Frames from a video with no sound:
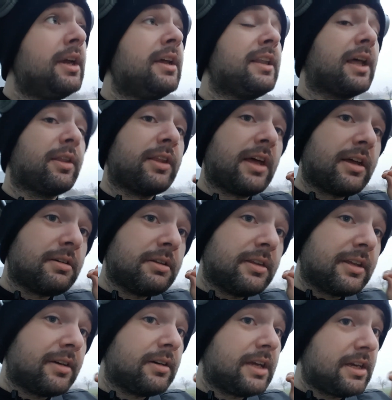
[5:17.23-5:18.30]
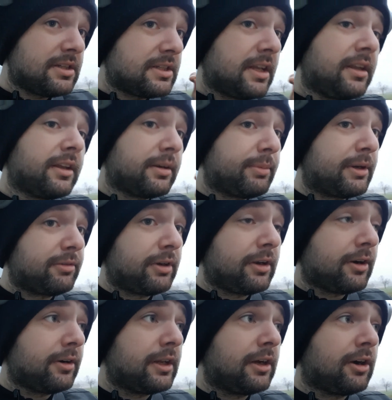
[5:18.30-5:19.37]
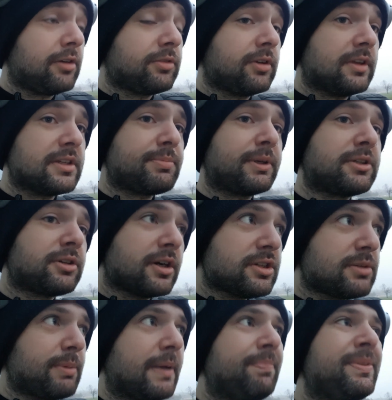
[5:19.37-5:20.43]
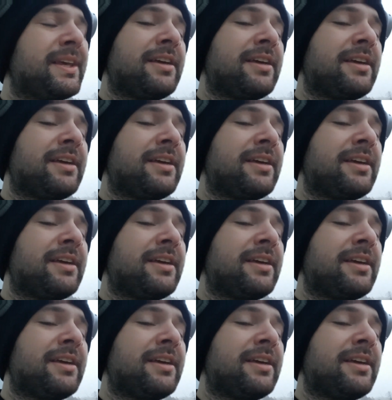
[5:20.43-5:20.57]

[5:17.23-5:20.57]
Now there is a little bit of a learning curve to this, but trust me,